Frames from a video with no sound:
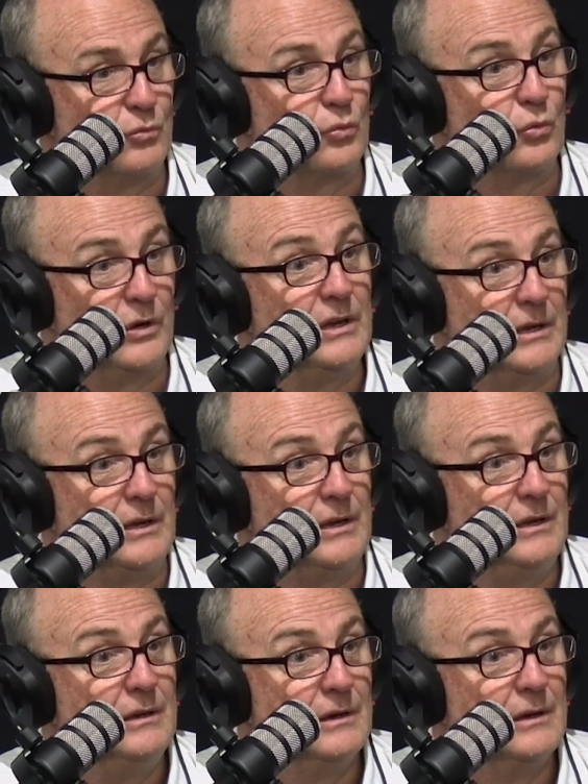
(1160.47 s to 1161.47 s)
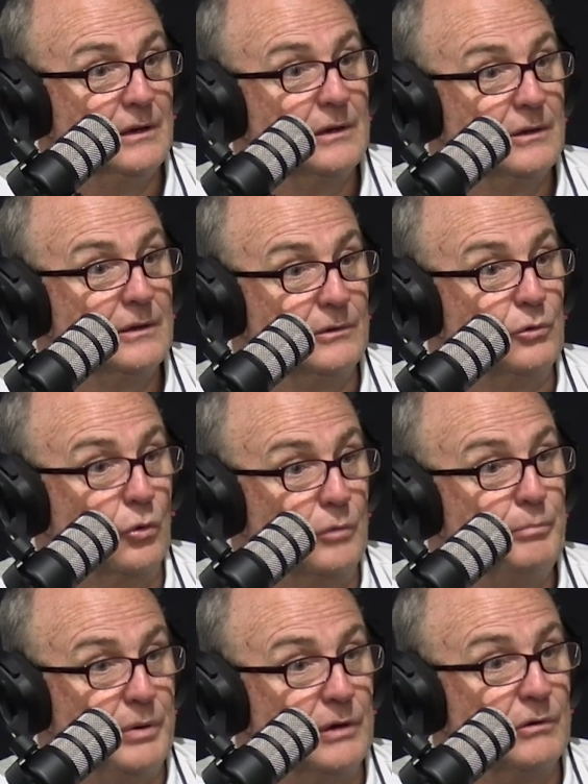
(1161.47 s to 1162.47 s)
really
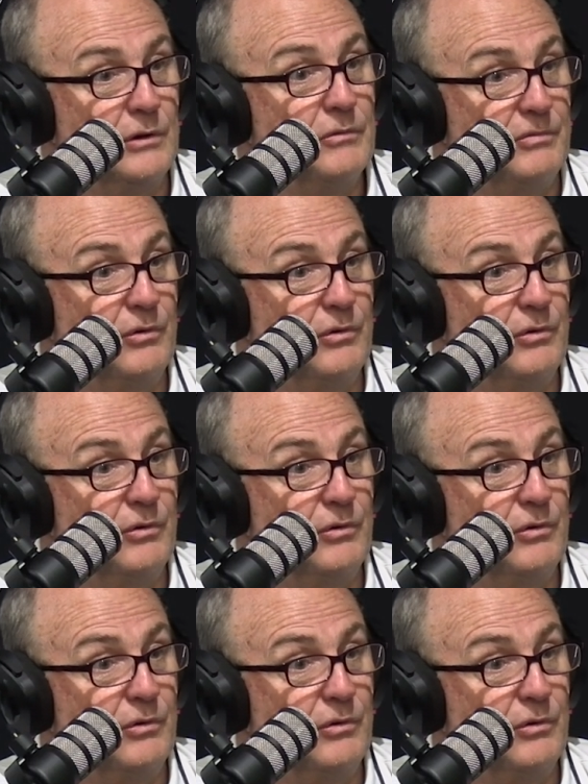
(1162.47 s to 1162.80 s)
good period of